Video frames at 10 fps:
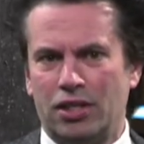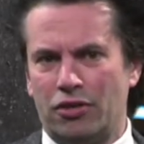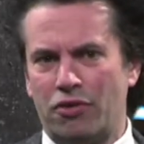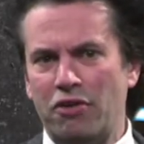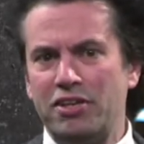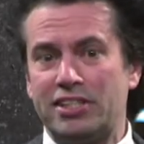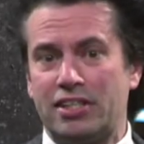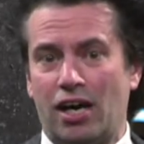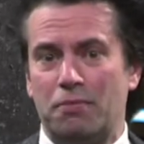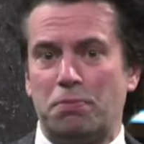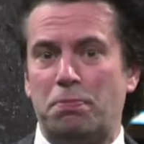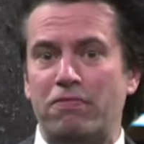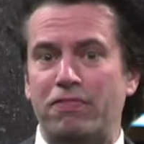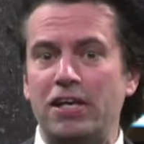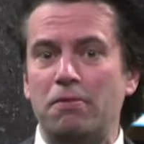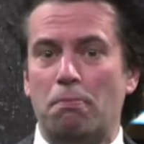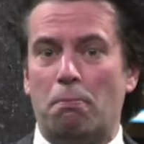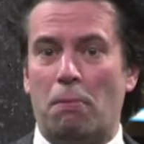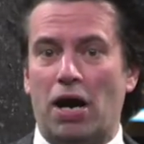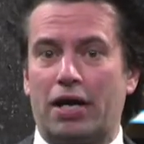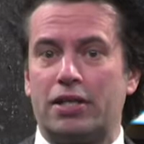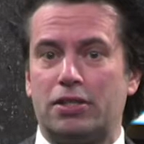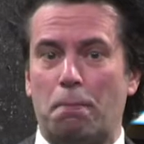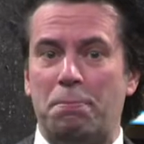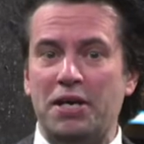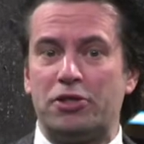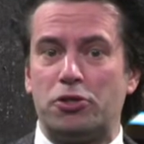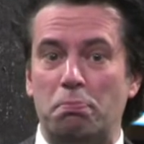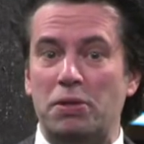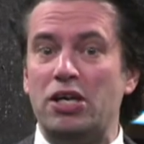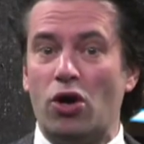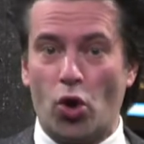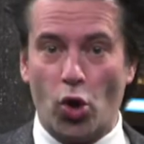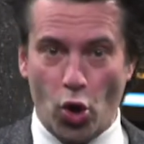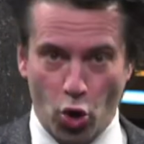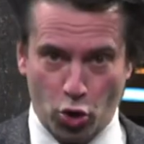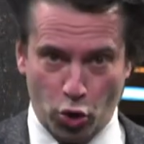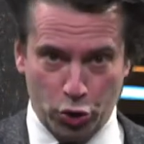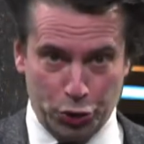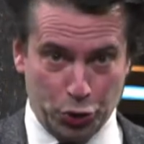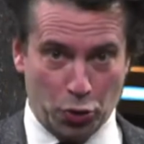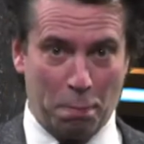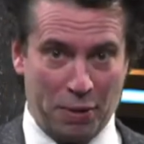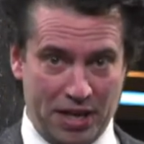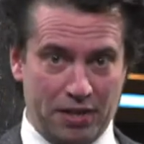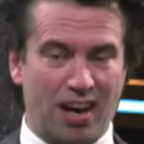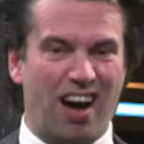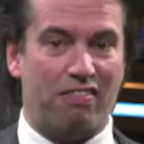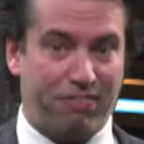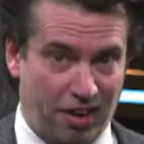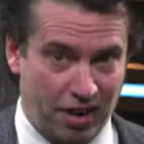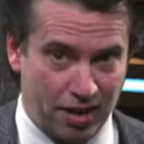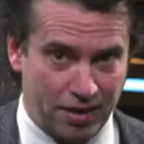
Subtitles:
Around this time, the PV market appeared to be a local European affair.